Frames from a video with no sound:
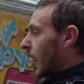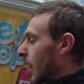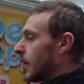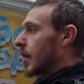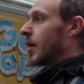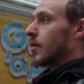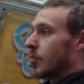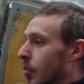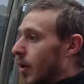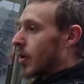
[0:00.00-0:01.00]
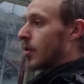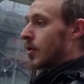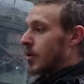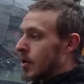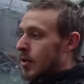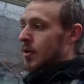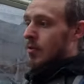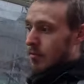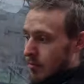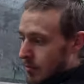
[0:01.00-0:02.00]
and there's one
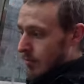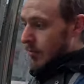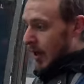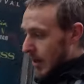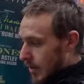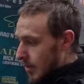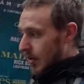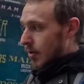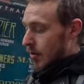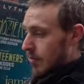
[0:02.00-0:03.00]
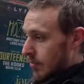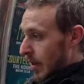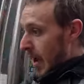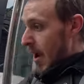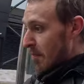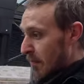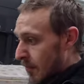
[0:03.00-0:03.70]
like him